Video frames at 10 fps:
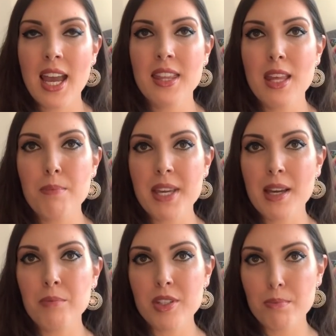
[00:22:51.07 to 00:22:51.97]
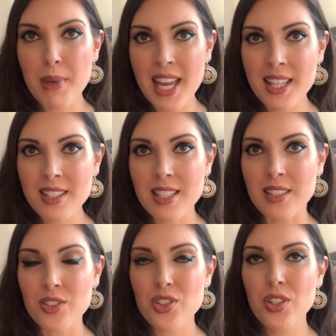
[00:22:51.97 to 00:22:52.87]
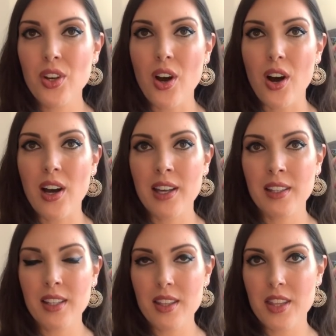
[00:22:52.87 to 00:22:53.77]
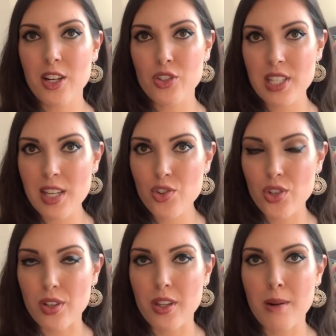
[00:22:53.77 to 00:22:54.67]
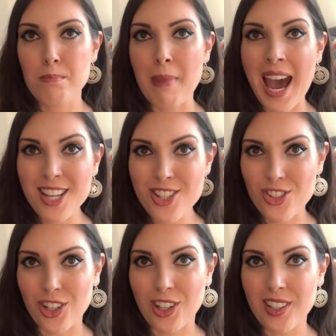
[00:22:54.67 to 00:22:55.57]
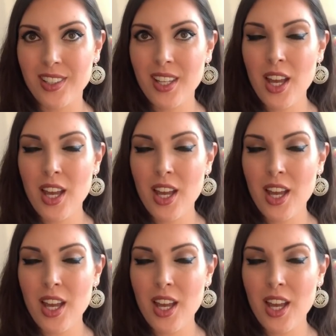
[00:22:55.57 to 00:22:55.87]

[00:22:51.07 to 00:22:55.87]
and they become dependent on their teacher, their master,